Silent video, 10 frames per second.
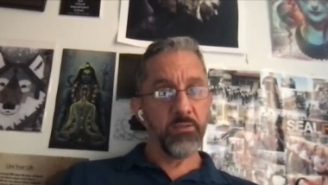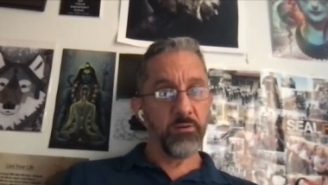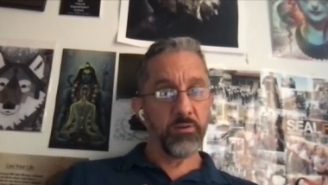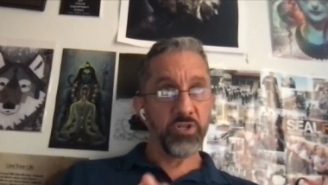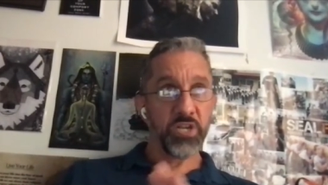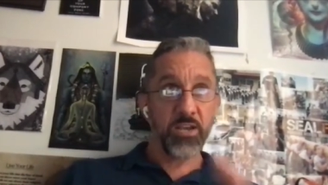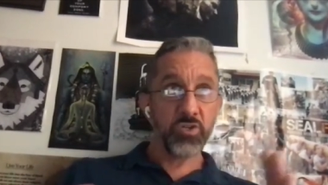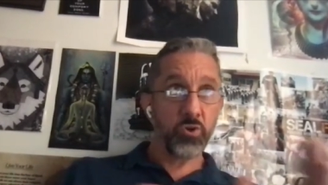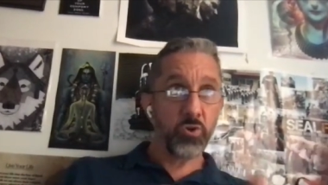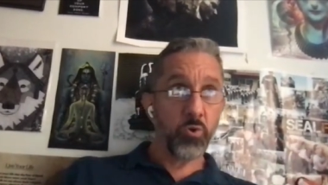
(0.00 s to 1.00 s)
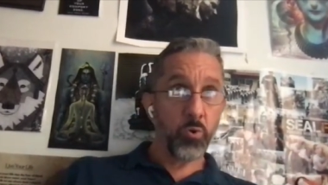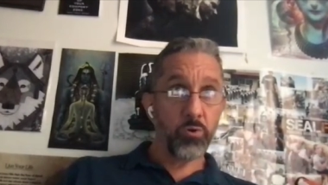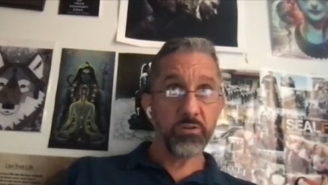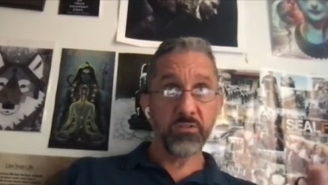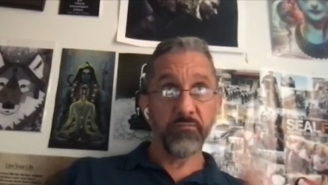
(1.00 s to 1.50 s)
either change your
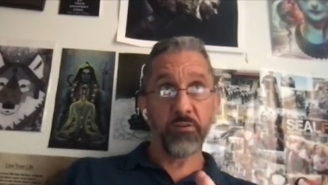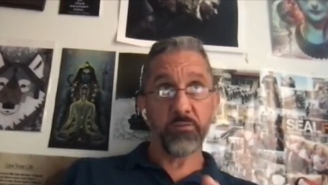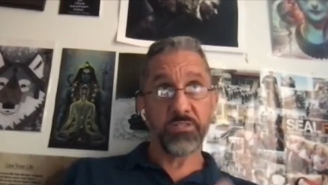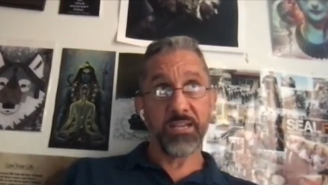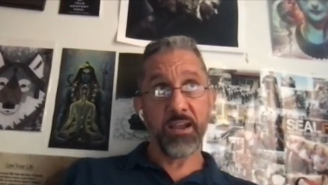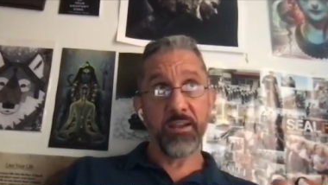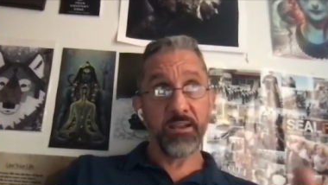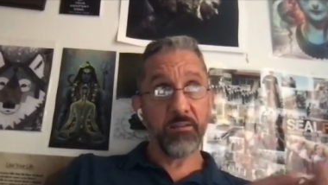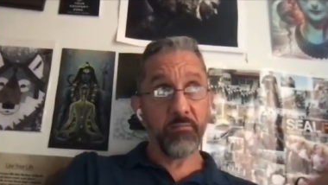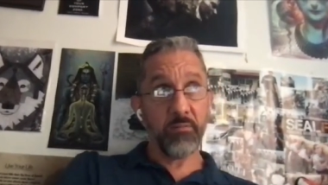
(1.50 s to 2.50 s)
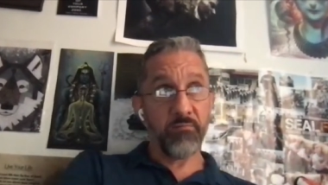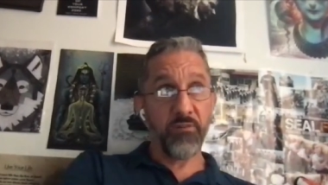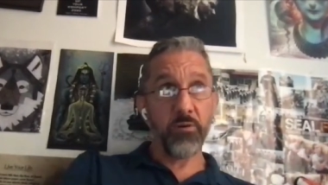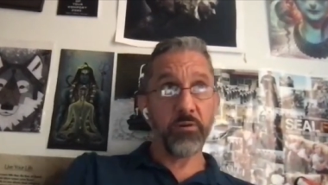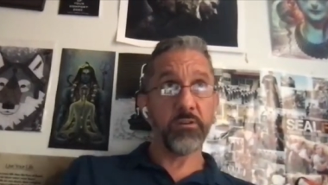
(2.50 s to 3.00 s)
course of understanding and
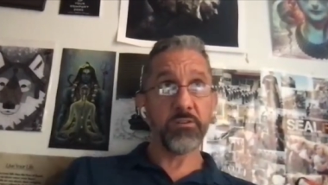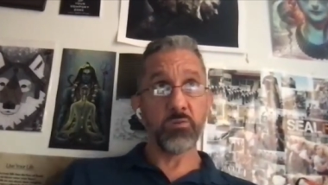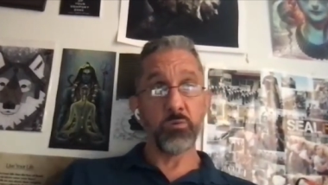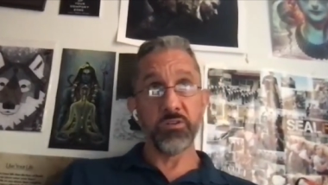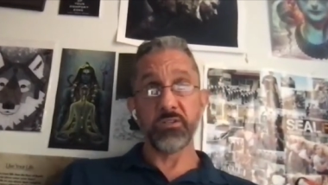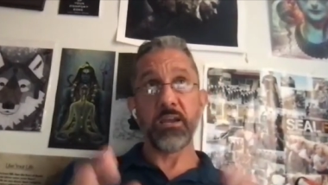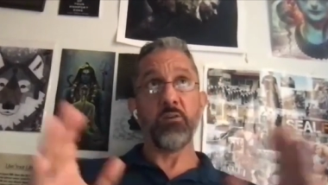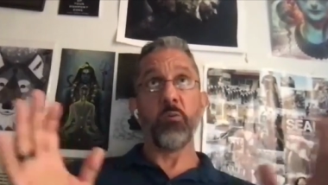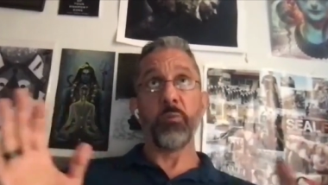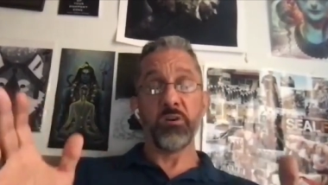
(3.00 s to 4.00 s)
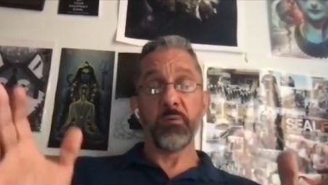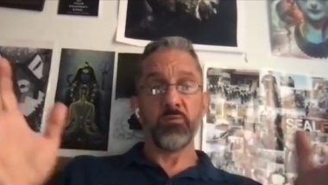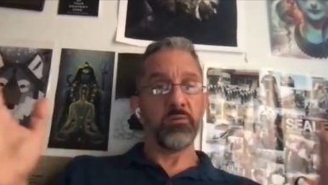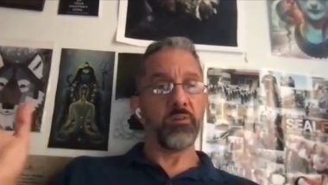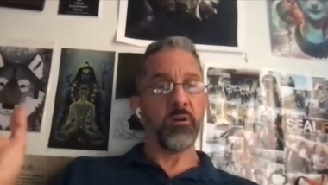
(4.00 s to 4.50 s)
focus, or just kind of open you up
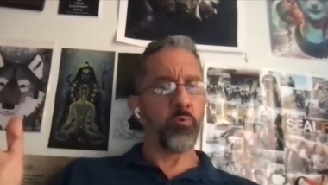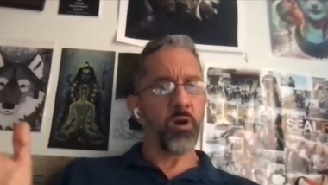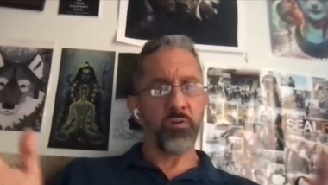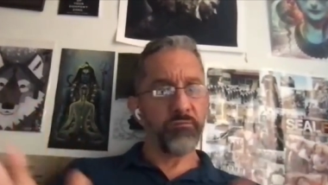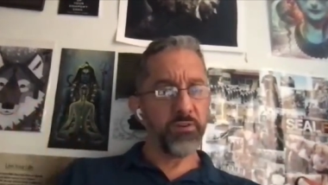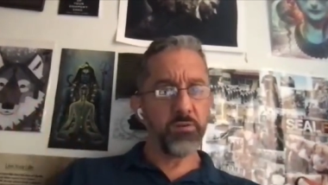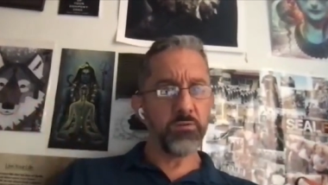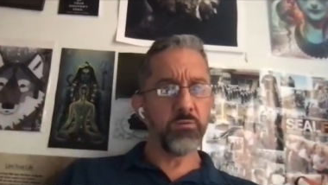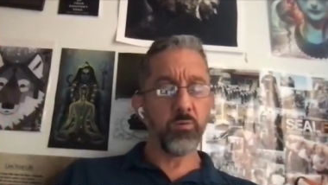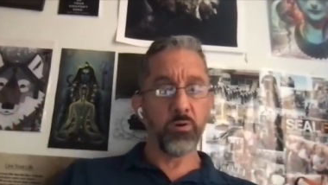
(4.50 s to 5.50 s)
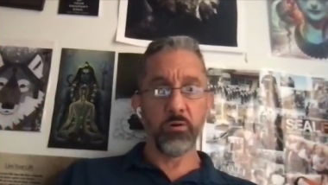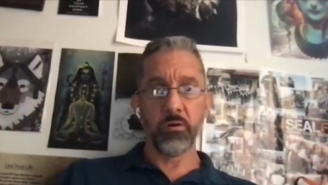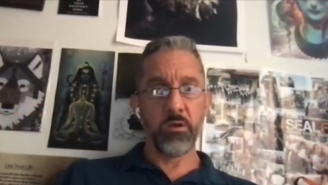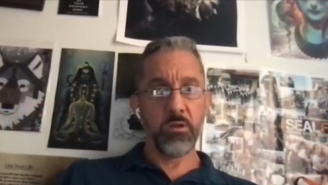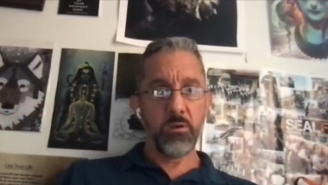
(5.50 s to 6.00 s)
to a broader view,
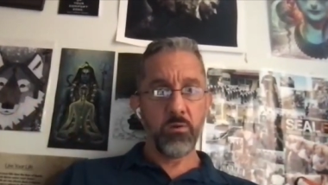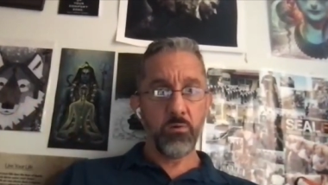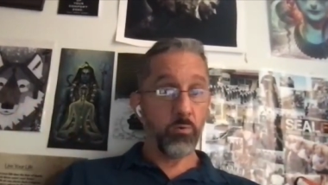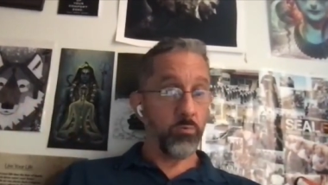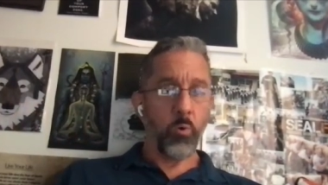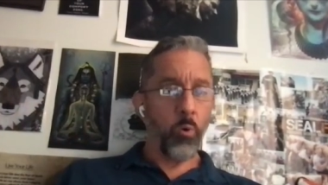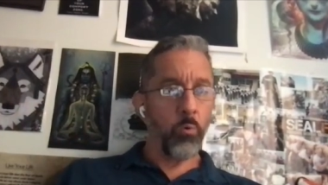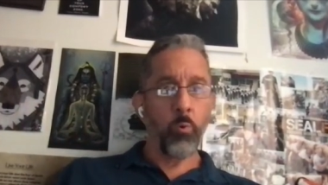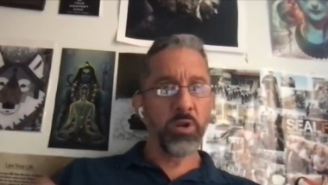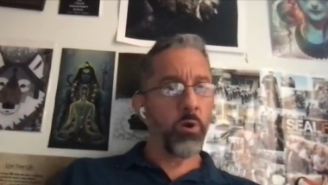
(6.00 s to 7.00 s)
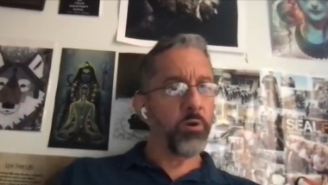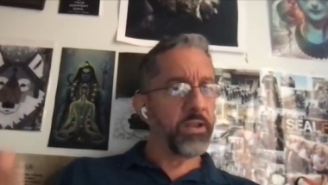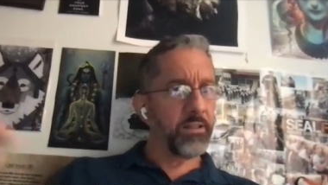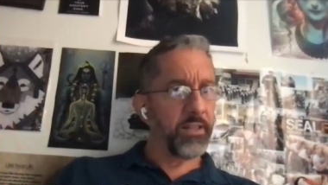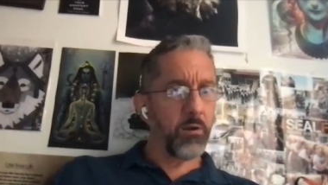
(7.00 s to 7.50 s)
or were you
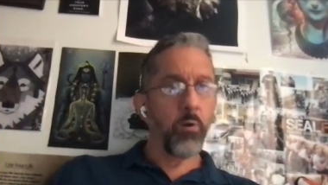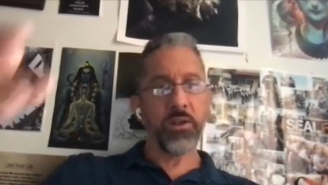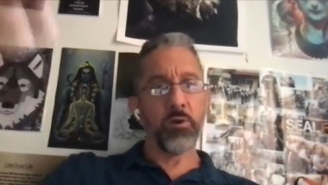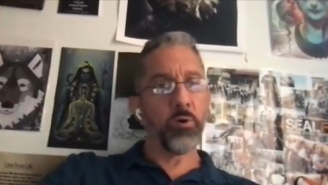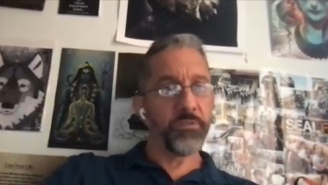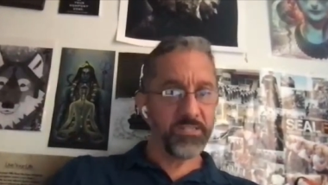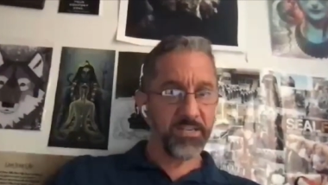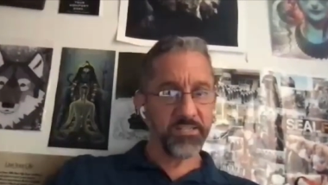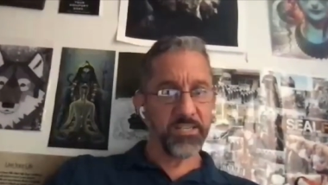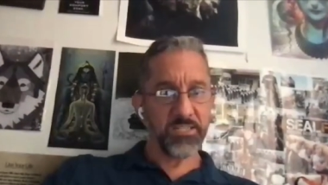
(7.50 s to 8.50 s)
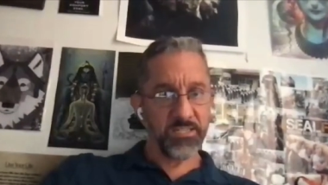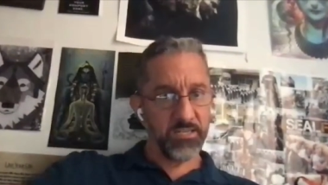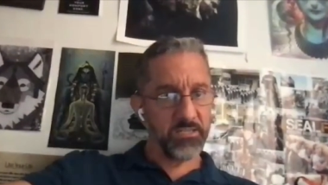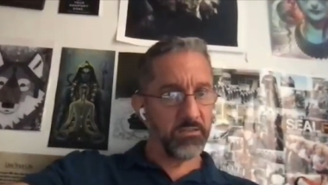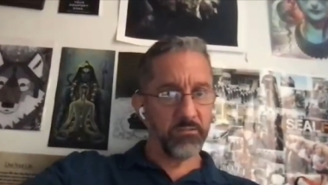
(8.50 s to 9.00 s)
already like, oh, I know all these things, I just
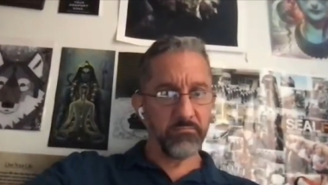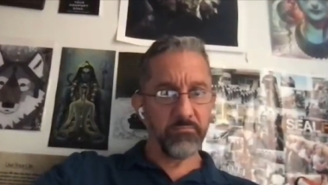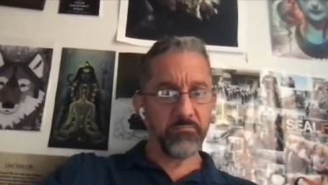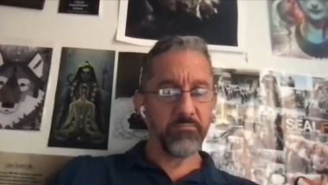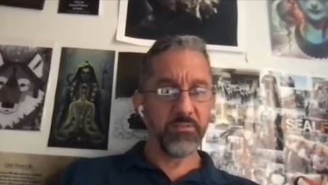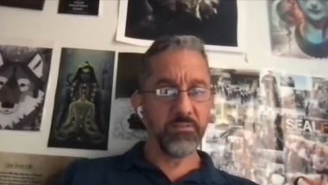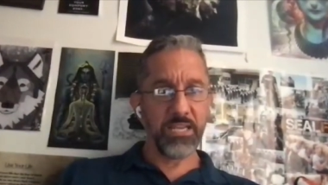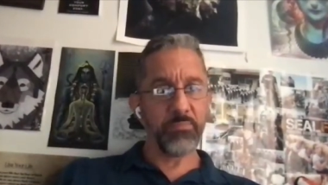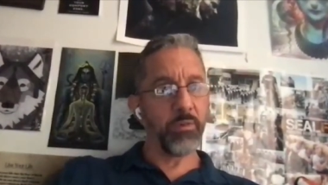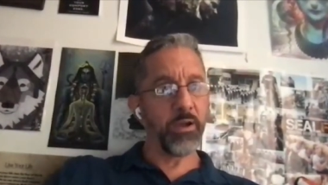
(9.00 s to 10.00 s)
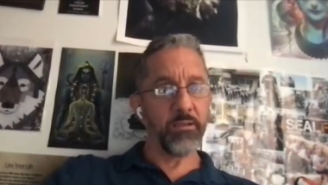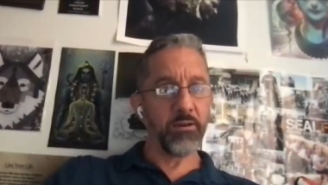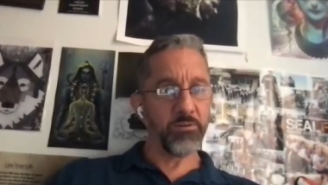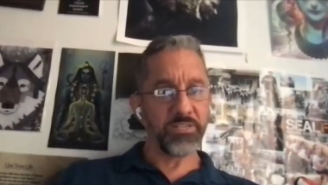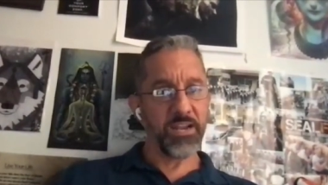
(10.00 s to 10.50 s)
need to deepen my
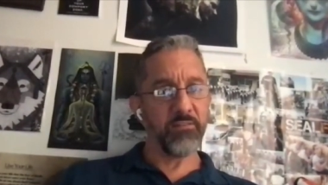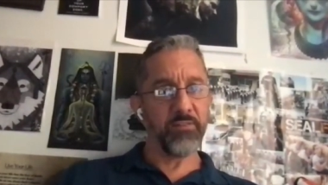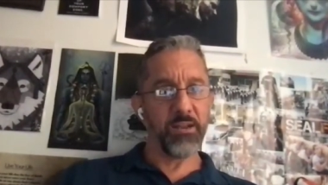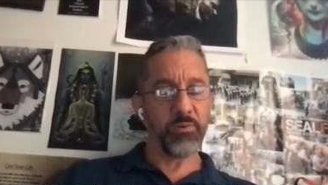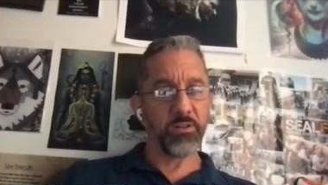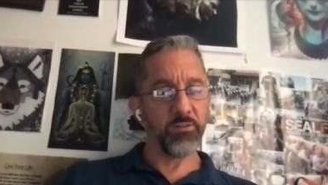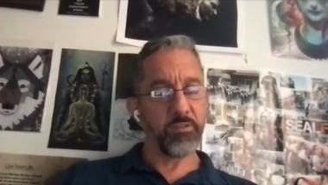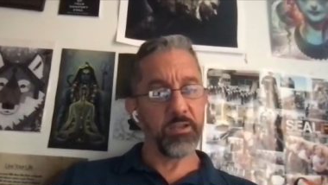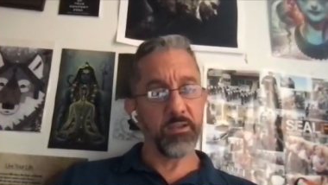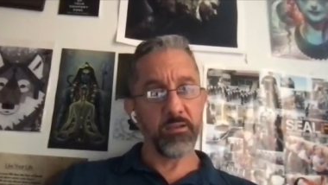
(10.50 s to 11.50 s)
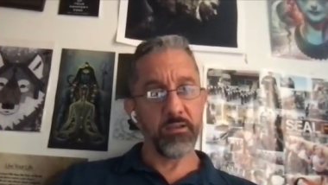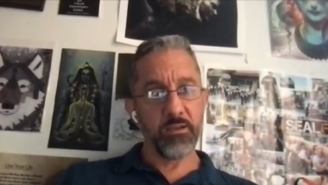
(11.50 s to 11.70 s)
understanding of any particular thing?